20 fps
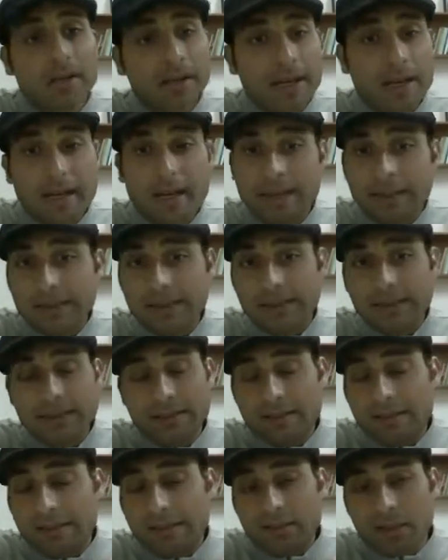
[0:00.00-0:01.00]
and
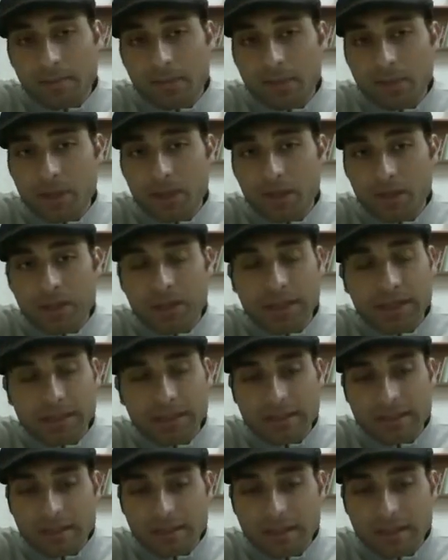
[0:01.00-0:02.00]
it's something that
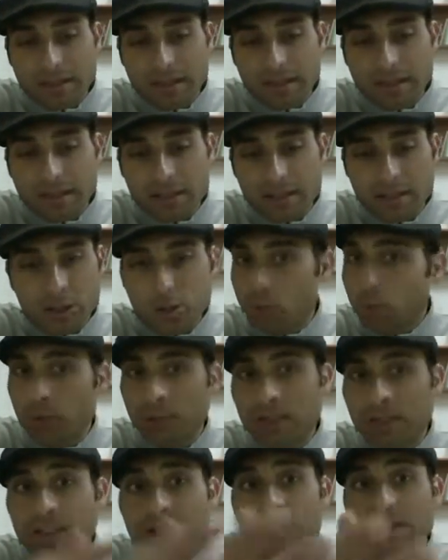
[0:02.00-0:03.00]
is really, you
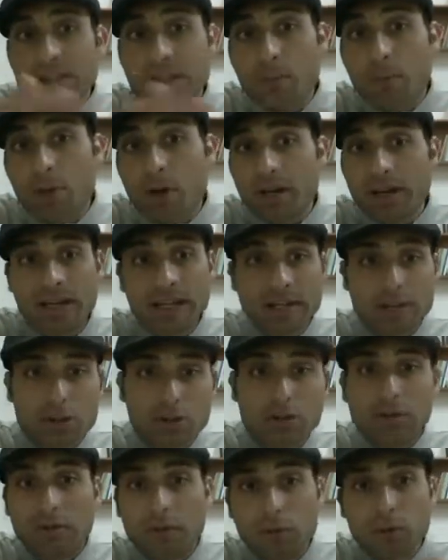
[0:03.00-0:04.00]
would need someone else.
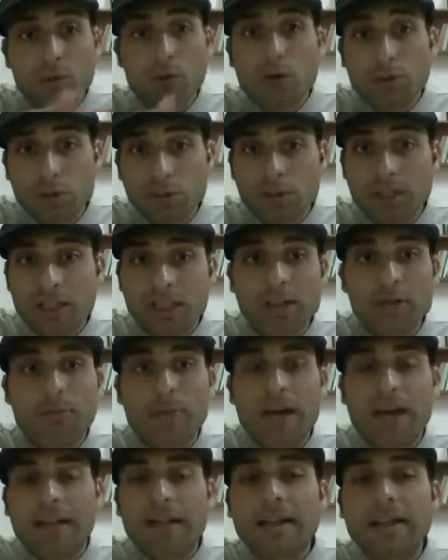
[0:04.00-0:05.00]
So if you want to get
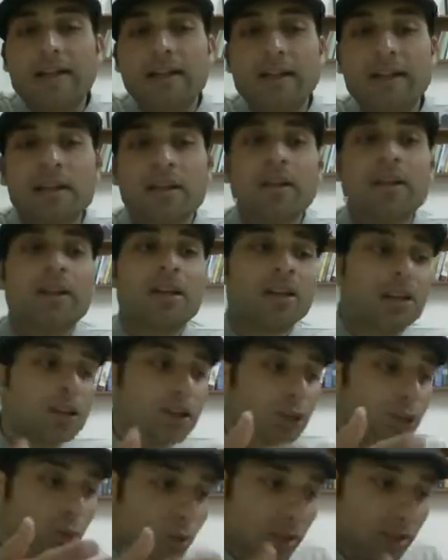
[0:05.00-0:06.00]
married,
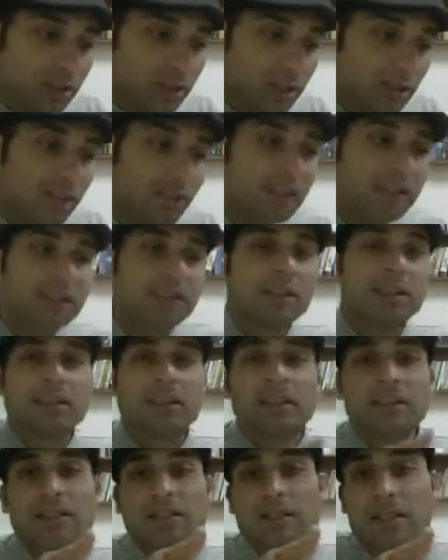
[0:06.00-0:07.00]
you would definitely
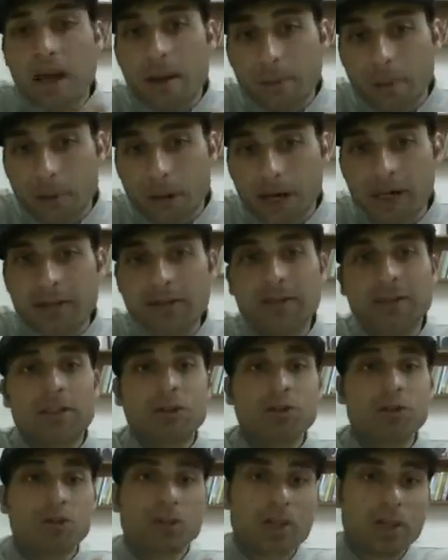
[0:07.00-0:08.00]
need a partner
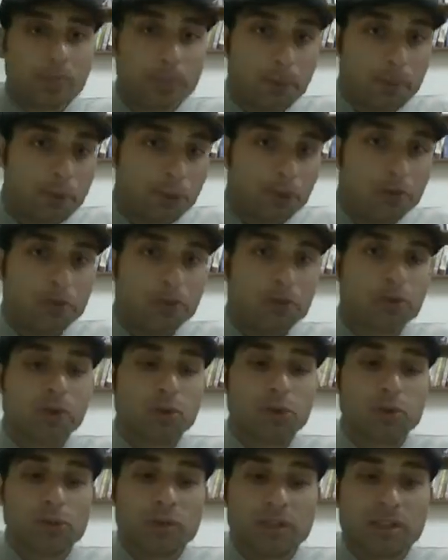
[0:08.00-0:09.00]
to support you. So
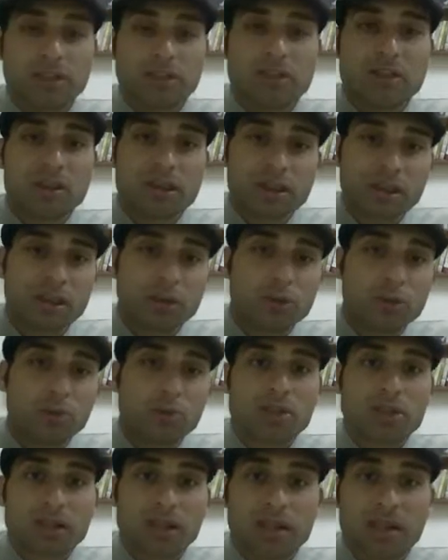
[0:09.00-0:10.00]
you would need two
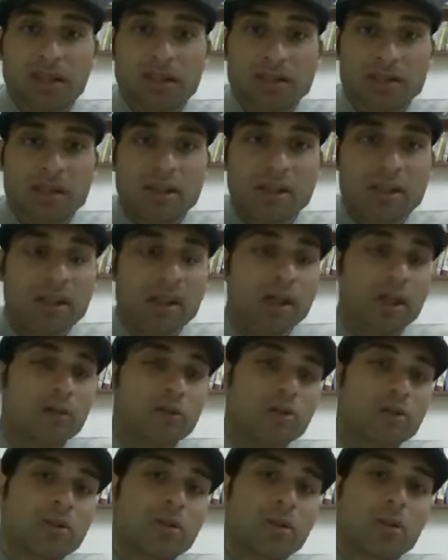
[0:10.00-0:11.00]
salaries in the
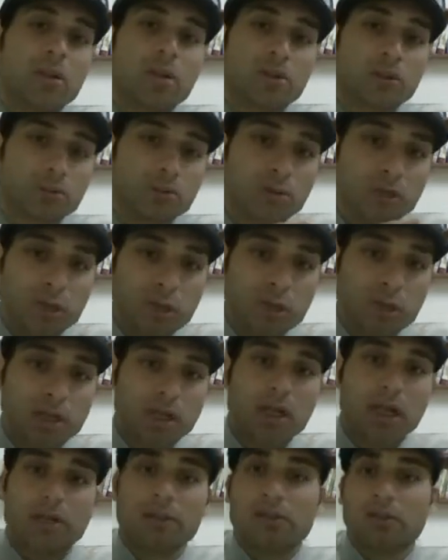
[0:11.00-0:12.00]
house. You need
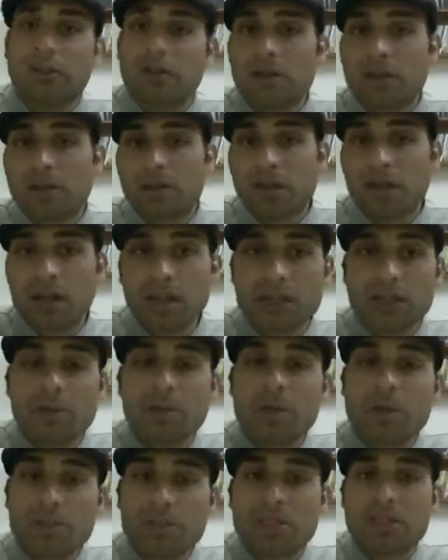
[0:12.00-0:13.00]
300 and 300,
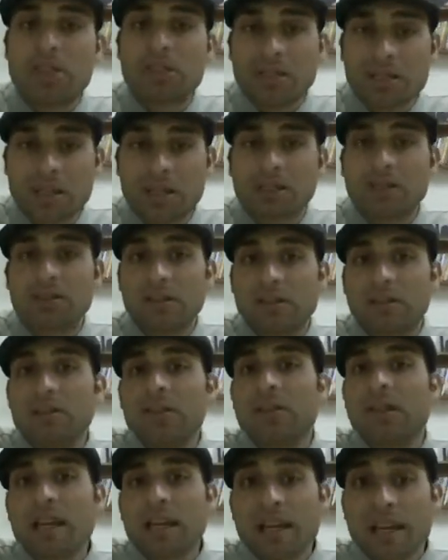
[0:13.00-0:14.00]
maybe 600
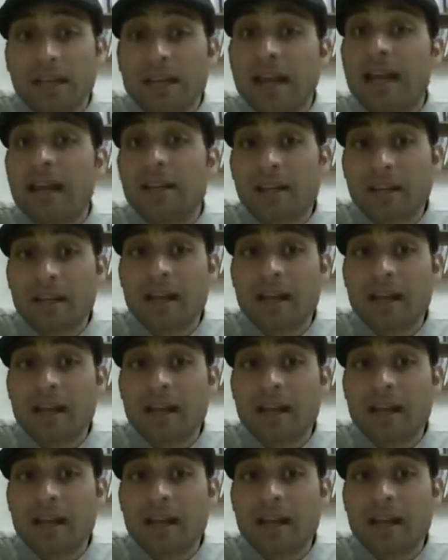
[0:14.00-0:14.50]
can